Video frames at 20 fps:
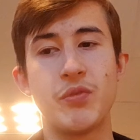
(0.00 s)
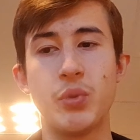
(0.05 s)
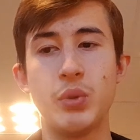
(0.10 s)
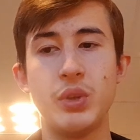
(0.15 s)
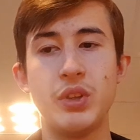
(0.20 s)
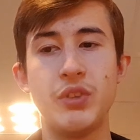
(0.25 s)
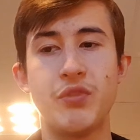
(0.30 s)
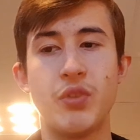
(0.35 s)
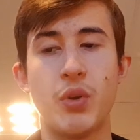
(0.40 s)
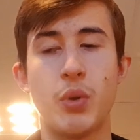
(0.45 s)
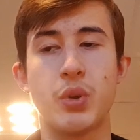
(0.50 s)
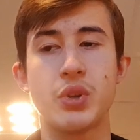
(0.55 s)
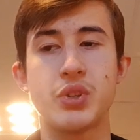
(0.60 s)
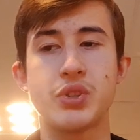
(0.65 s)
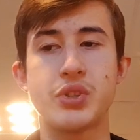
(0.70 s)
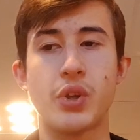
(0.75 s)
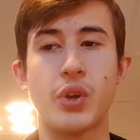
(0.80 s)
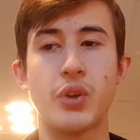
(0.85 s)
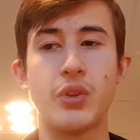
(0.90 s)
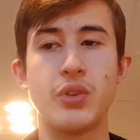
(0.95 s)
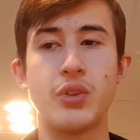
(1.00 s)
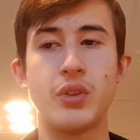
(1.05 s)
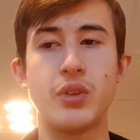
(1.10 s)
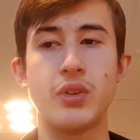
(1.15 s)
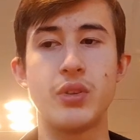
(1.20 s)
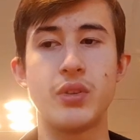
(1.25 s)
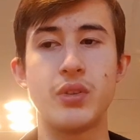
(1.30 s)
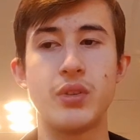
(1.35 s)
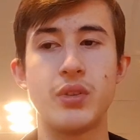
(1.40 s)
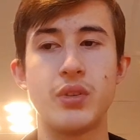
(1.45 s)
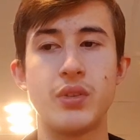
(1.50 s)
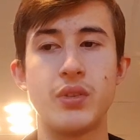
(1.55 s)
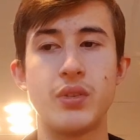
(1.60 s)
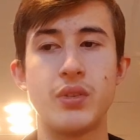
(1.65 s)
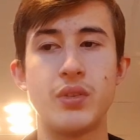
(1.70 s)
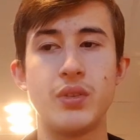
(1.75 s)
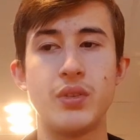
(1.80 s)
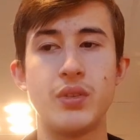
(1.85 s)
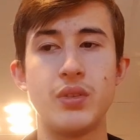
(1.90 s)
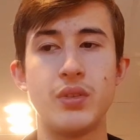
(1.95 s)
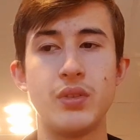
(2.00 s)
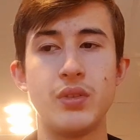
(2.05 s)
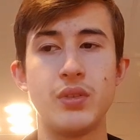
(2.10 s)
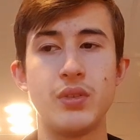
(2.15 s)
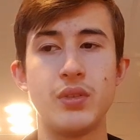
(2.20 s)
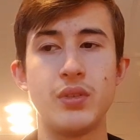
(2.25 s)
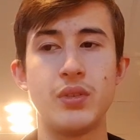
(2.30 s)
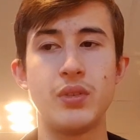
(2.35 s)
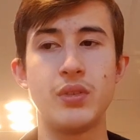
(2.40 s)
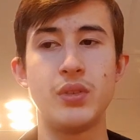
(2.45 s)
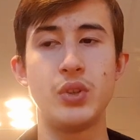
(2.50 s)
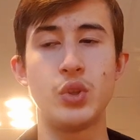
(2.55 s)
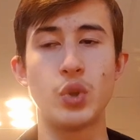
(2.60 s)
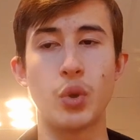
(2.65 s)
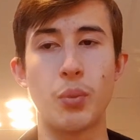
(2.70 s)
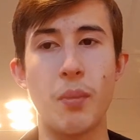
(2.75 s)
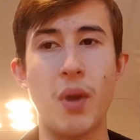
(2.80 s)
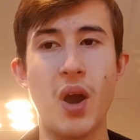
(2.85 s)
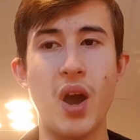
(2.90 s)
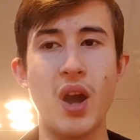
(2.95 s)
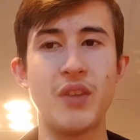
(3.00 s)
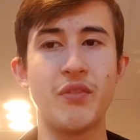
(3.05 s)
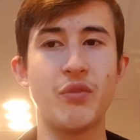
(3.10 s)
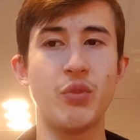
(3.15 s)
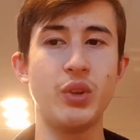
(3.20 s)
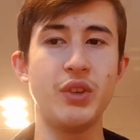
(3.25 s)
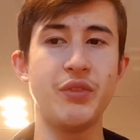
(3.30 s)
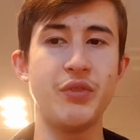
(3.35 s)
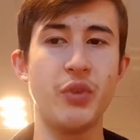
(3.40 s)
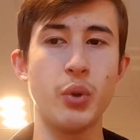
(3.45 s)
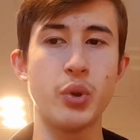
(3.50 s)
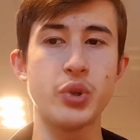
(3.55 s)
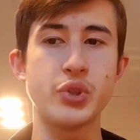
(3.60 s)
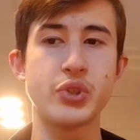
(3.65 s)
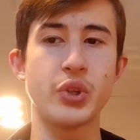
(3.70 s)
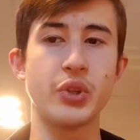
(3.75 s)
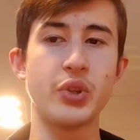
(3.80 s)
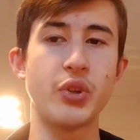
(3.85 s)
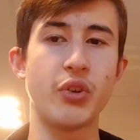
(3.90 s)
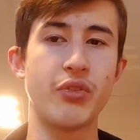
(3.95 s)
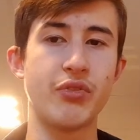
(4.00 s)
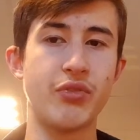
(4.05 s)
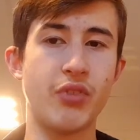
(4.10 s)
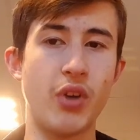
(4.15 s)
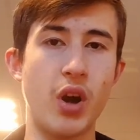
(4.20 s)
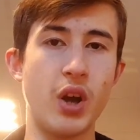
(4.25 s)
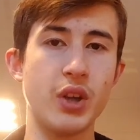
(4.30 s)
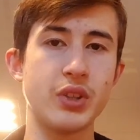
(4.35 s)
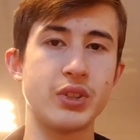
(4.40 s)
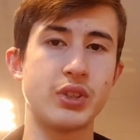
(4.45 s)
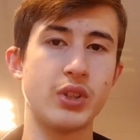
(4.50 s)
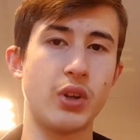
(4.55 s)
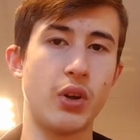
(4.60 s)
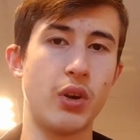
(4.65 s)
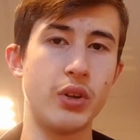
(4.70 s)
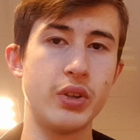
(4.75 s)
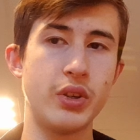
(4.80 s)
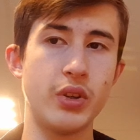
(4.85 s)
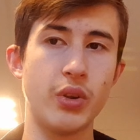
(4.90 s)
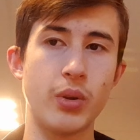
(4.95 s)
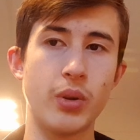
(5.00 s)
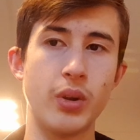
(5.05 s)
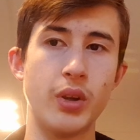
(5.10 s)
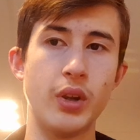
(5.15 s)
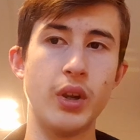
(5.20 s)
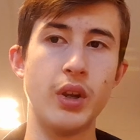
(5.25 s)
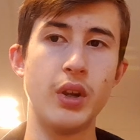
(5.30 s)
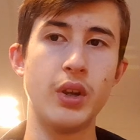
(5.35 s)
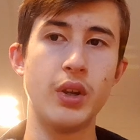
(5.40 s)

fully focused on your mind, fully focused on your thoughts, on your